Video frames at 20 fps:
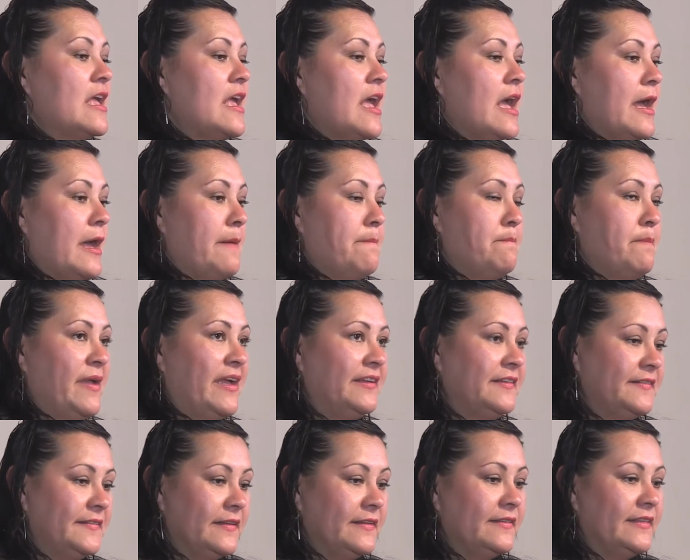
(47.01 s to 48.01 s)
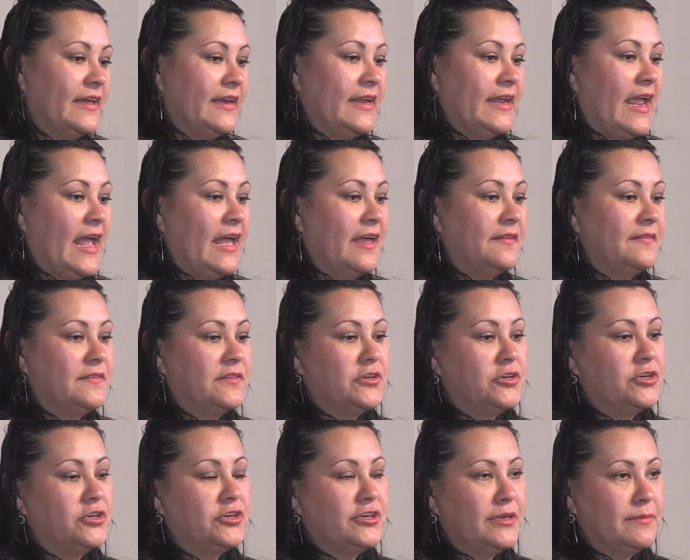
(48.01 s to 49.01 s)
a pencil that it has a
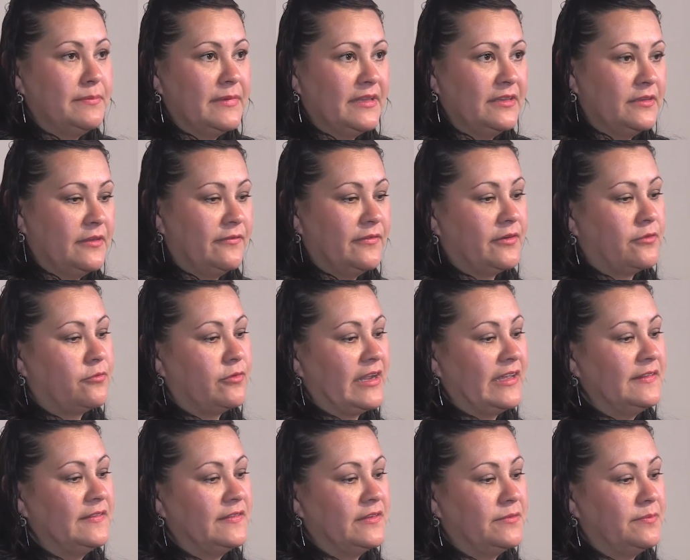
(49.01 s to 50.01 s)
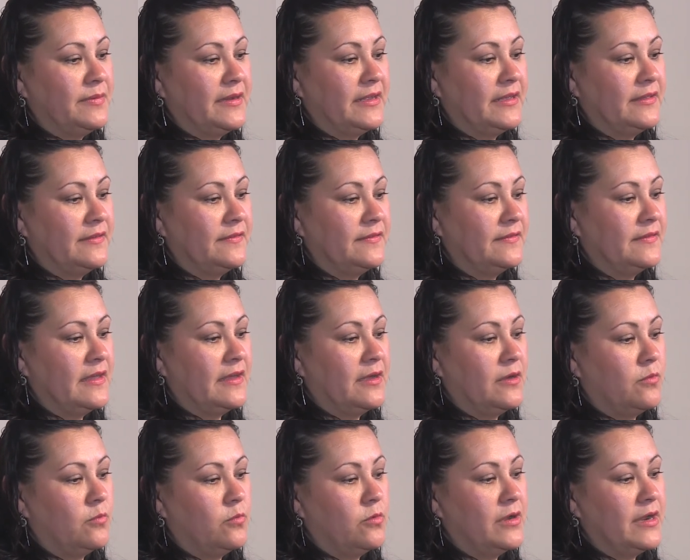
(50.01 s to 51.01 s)
good amount of eraser because uh,
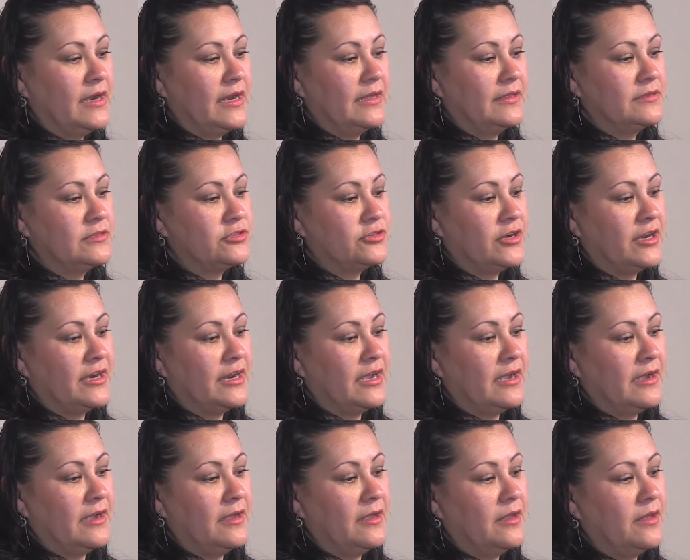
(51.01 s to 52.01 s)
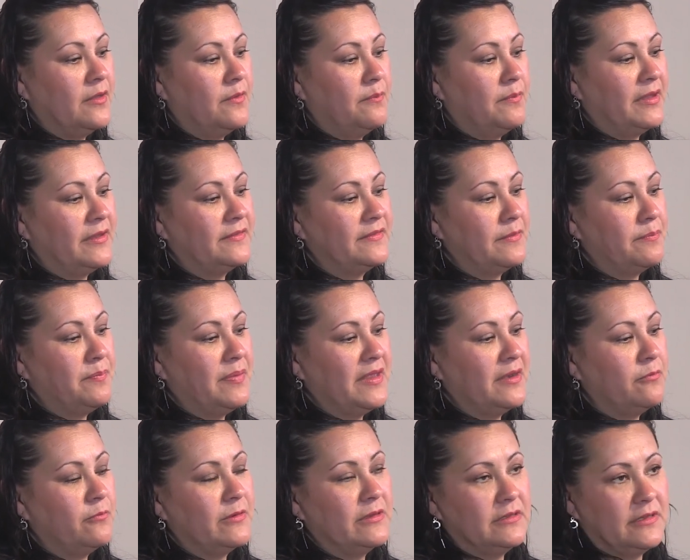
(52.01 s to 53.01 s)
we're gonna try to, because the
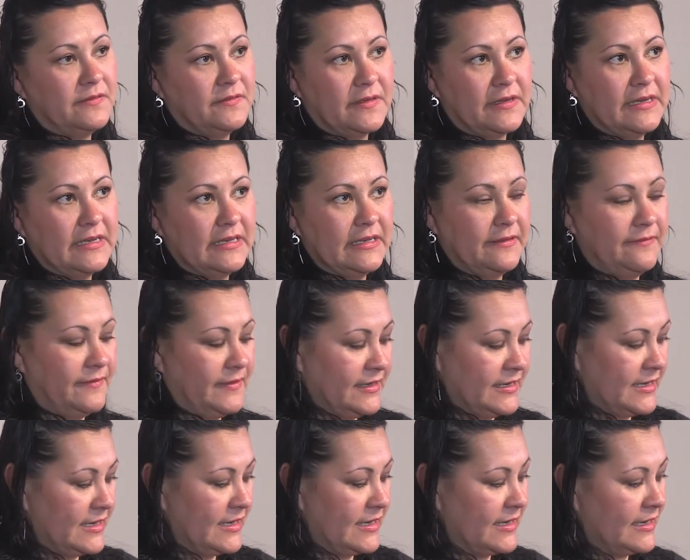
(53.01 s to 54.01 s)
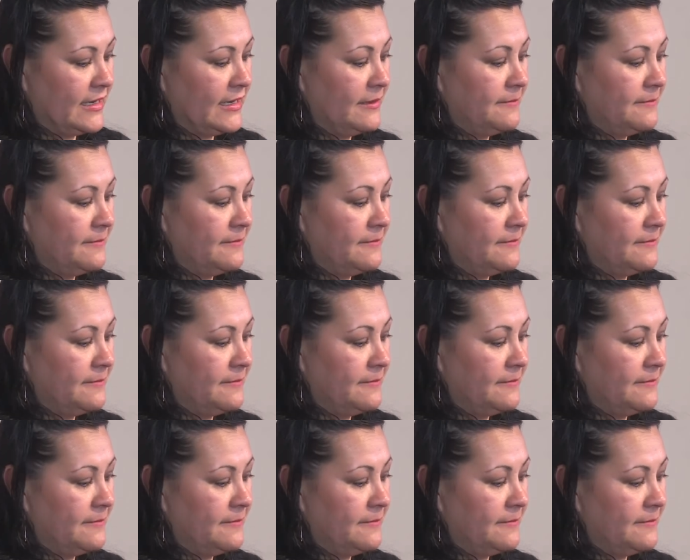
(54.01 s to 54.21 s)
pinwheel is gonna live in here,